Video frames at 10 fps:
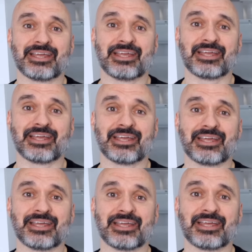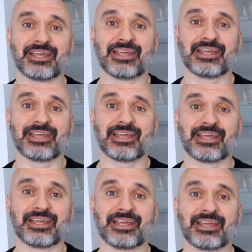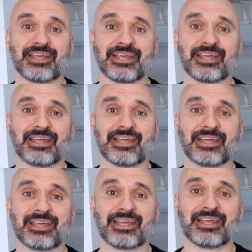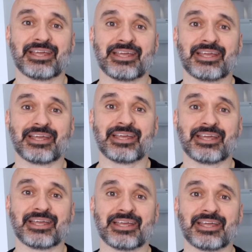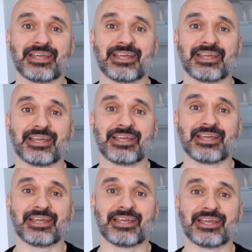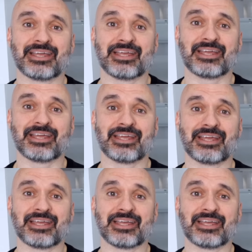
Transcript: The person shown says nothing.